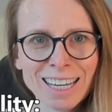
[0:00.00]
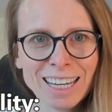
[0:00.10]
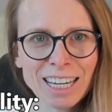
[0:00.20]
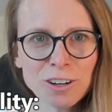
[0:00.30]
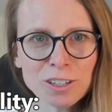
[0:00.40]

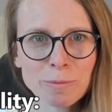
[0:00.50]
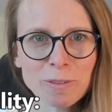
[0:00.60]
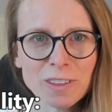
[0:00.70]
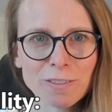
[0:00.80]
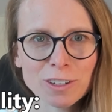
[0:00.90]
Here are some
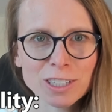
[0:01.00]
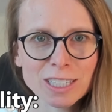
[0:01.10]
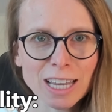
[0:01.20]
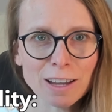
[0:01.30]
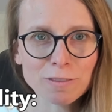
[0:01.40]
of the
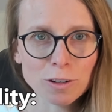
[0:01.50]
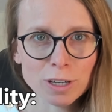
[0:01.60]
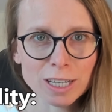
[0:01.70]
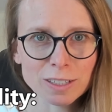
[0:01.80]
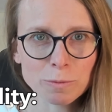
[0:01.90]
differences I've
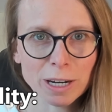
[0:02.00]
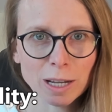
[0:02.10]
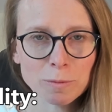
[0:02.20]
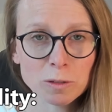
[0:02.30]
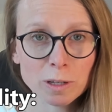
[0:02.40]
noticed when it
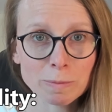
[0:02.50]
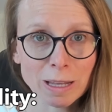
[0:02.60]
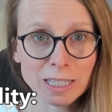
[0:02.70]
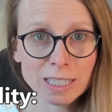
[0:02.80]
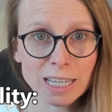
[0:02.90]
comes to
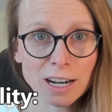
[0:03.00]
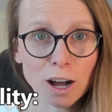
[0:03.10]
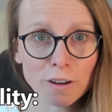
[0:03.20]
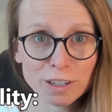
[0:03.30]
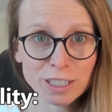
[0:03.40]
expenses that
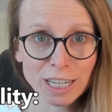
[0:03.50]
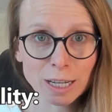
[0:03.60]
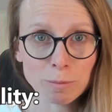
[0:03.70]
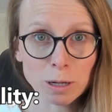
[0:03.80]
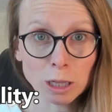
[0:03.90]
often
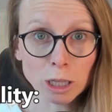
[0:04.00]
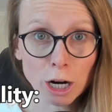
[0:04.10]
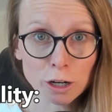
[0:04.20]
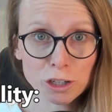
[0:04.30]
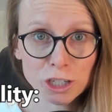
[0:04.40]
take up a
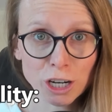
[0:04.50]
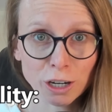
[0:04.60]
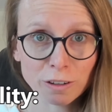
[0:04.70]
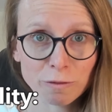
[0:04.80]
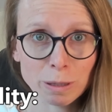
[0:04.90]
large
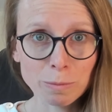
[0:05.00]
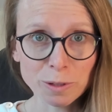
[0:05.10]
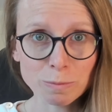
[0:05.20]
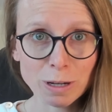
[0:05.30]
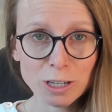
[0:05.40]
chunk of
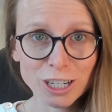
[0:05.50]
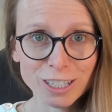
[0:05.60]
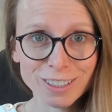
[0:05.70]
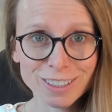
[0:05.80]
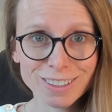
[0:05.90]
people's
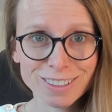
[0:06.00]
budgets.